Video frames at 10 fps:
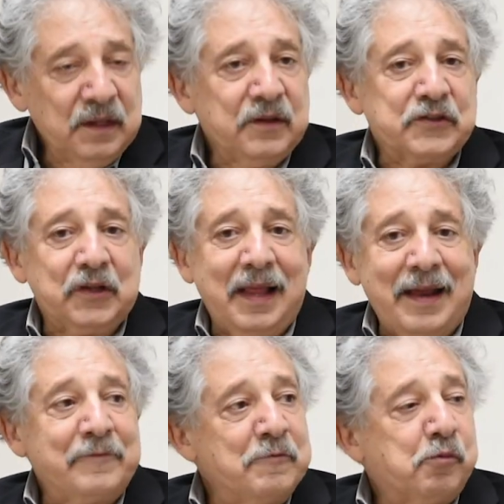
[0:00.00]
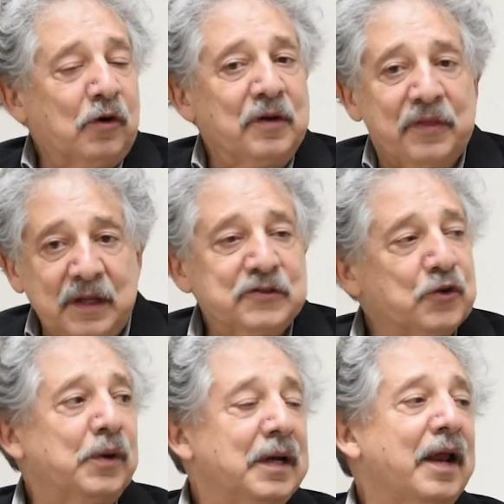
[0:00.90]
"There's a lot of important things
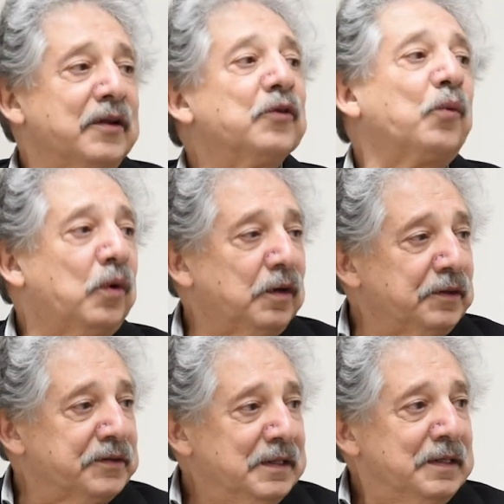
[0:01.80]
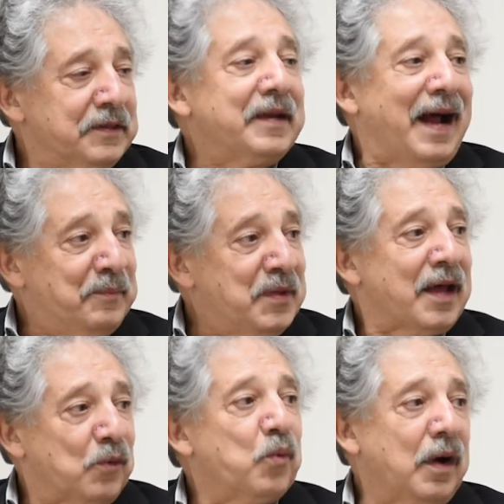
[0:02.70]
going on in the world that I'm
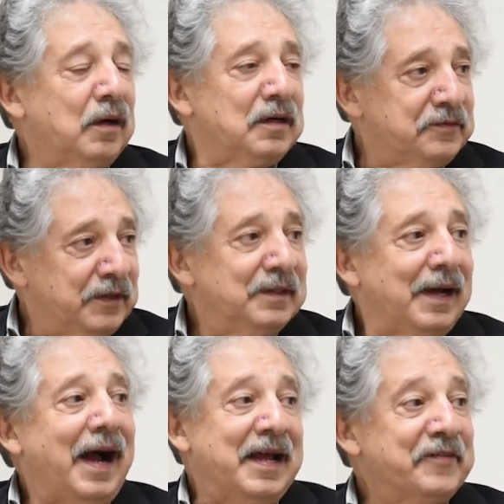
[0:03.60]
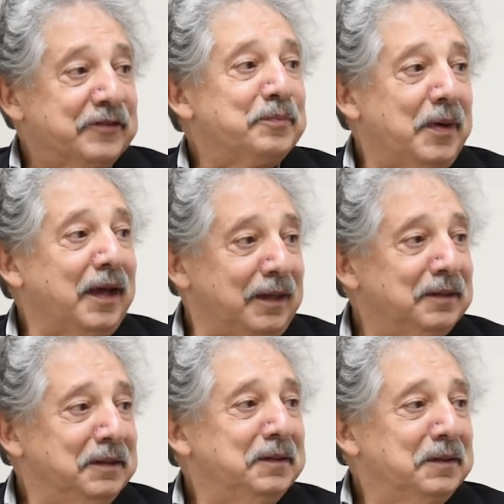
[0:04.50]
not aware of. I have to pay
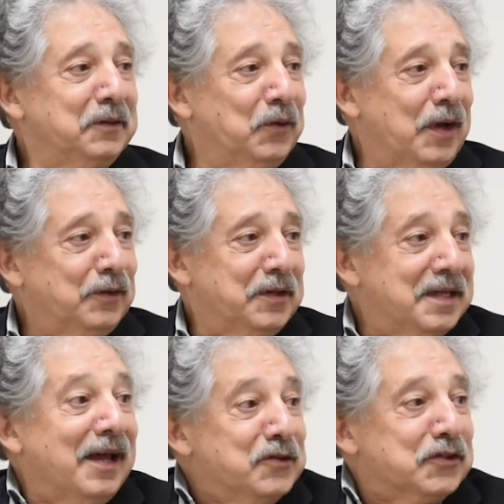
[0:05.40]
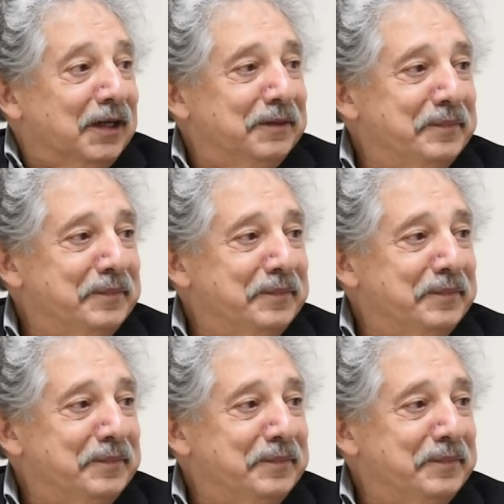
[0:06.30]
greater attention."